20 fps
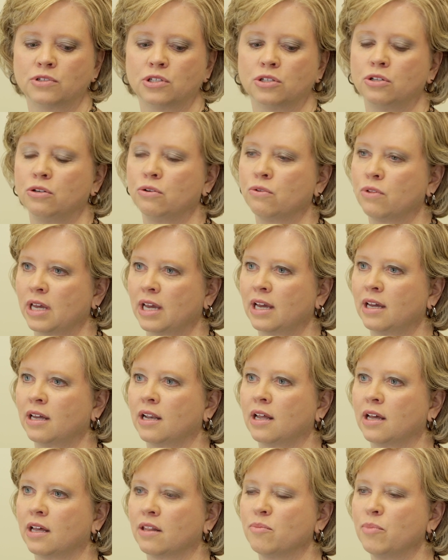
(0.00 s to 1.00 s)
to do
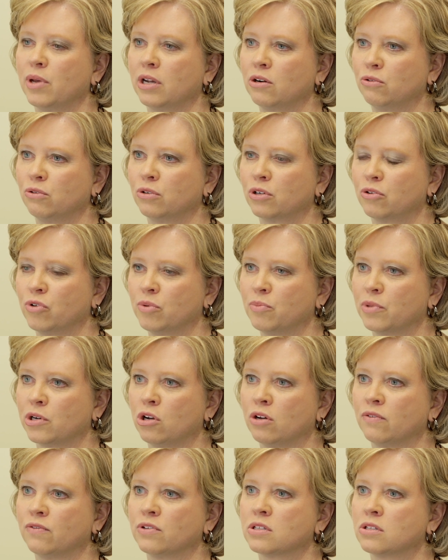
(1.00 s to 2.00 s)
that, the Medical
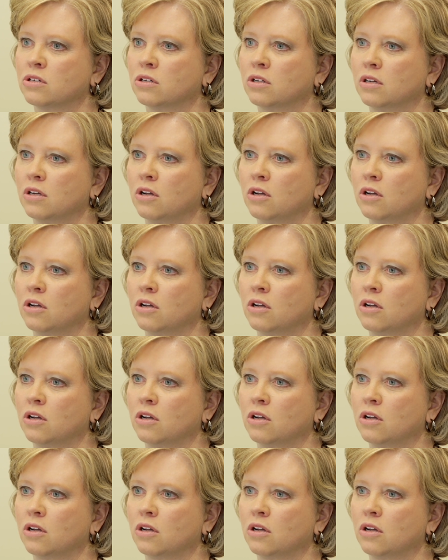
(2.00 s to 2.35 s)
Equipment Office